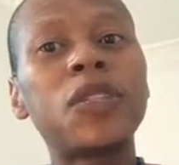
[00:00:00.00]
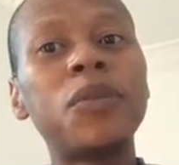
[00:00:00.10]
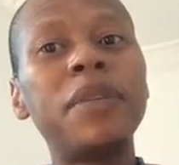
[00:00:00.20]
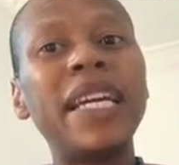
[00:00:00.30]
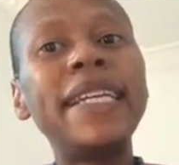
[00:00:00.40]

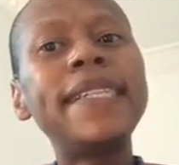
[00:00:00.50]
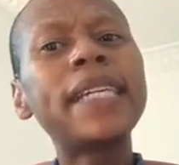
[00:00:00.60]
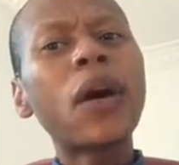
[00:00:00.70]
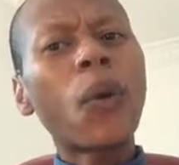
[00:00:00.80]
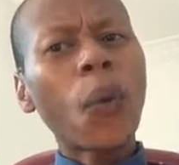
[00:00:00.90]

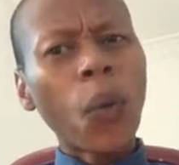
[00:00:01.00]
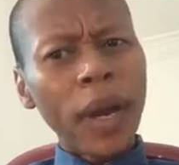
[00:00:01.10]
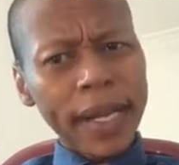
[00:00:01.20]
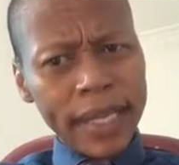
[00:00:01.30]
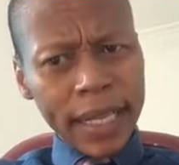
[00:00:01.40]

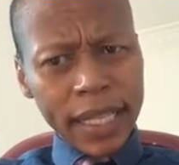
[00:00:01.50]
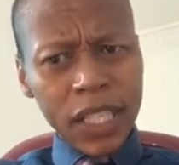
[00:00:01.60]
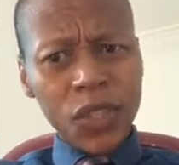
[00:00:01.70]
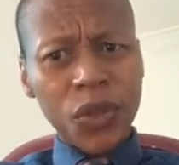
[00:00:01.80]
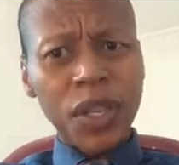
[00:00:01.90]
integrated
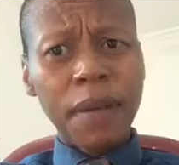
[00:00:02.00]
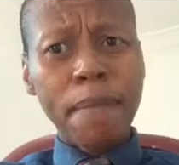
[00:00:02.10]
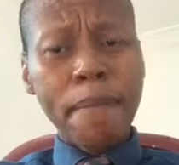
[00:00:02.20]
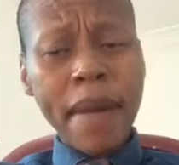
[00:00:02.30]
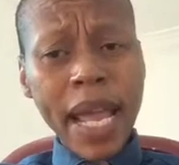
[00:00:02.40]
into the
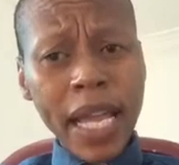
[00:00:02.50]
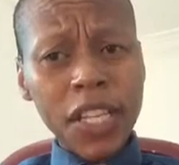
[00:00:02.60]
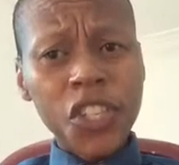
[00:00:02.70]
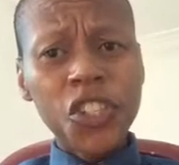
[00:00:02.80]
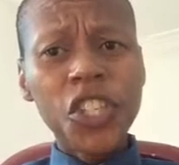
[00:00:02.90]

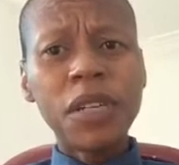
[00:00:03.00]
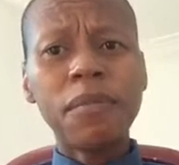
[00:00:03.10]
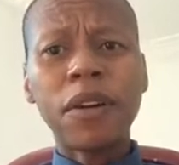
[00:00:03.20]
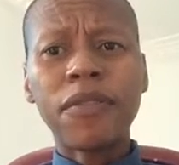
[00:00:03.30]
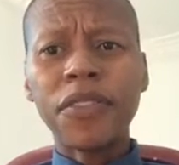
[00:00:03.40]

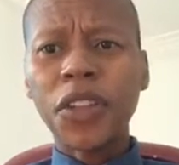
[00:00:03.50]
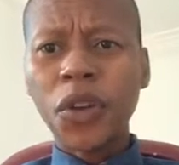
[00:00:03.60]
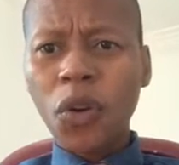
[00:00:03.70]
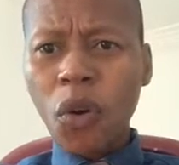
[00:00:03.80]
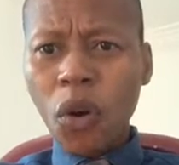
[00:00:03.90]
mainstream of the
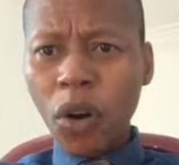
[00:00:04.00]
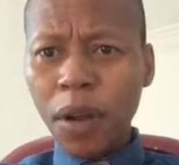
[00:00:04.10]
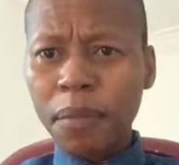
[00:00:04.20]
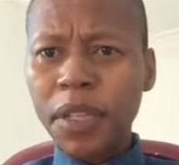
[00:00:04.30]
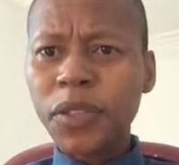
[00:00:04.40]

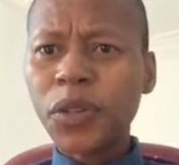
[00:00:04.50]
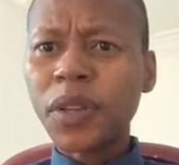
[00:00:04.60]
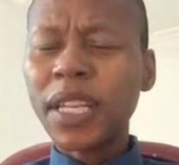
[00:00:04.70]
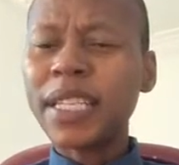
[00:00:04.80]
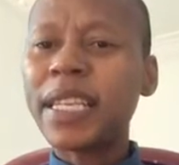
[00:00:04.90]
economy so
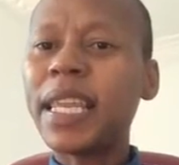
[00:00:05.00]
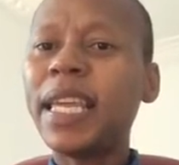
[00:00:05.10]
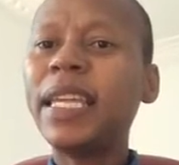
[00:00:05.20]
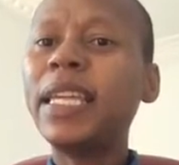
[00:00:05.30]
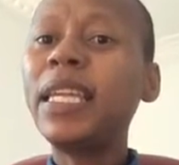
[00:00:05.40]
that
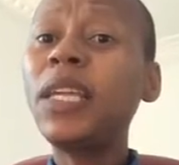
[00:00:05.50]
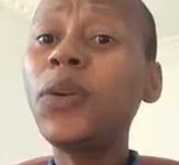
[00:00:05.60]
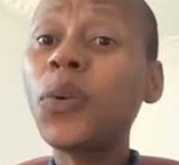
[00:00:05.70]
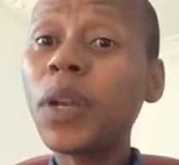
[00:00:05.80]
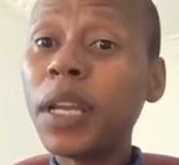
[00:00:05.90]
they
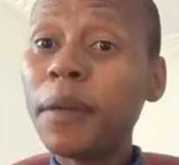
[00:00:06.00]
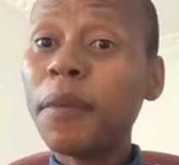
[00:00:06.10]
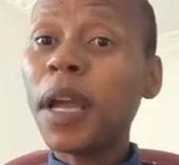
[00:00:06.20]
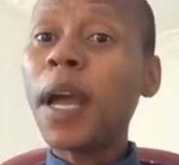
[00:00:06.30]
equally